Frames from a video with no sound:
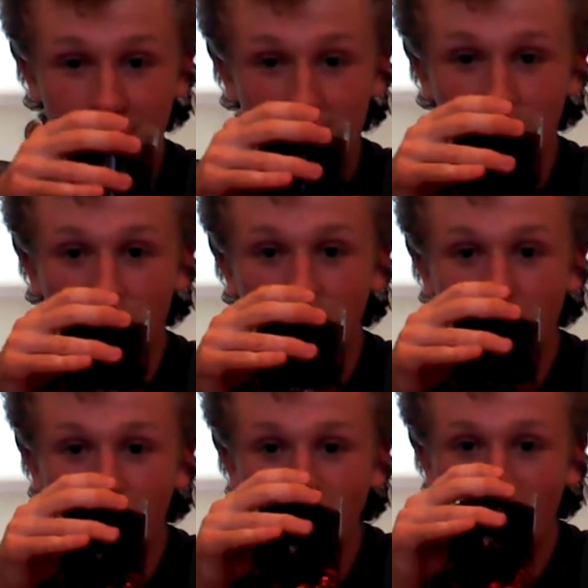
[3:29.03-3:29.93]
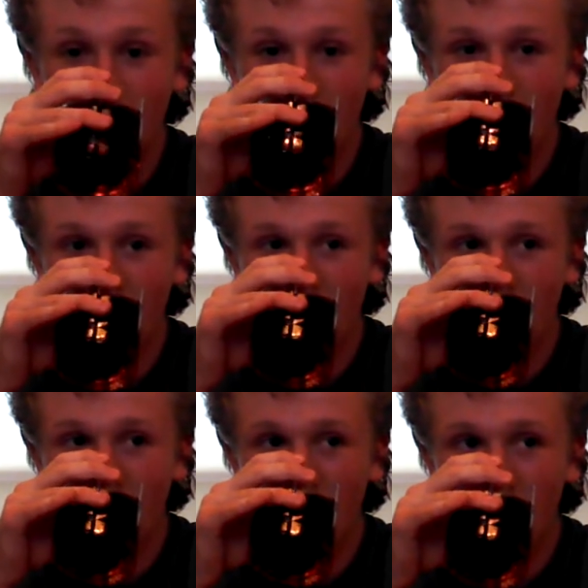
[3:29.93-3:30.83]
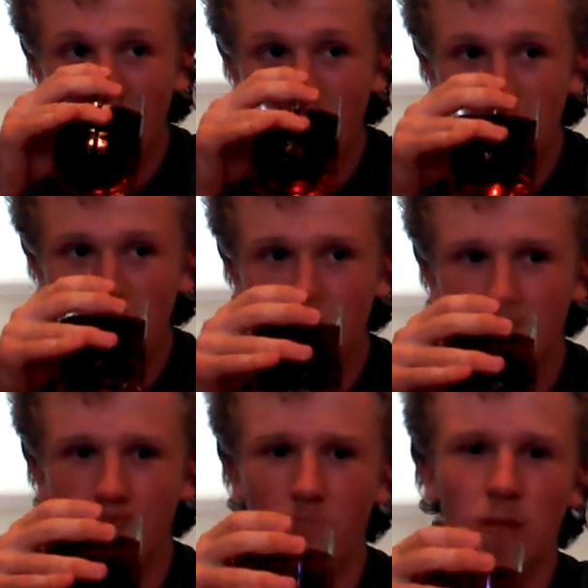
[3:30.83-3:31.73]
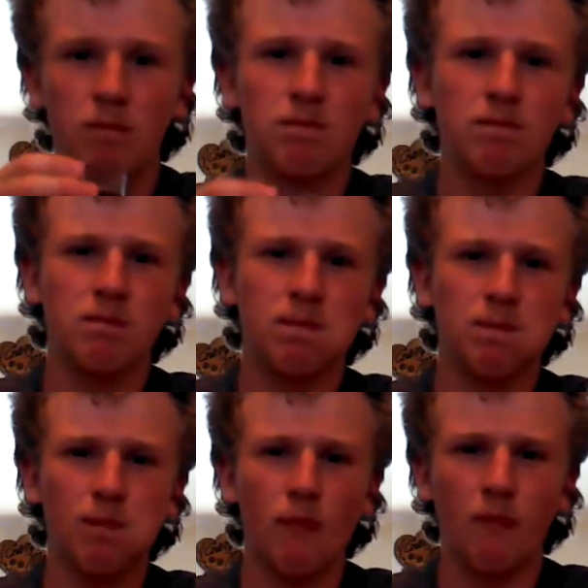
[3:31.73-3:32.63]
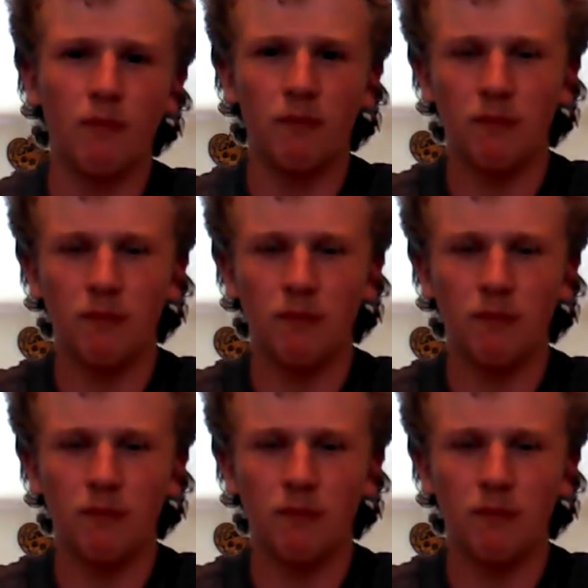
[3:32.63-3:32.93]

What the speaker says: Nothing is said.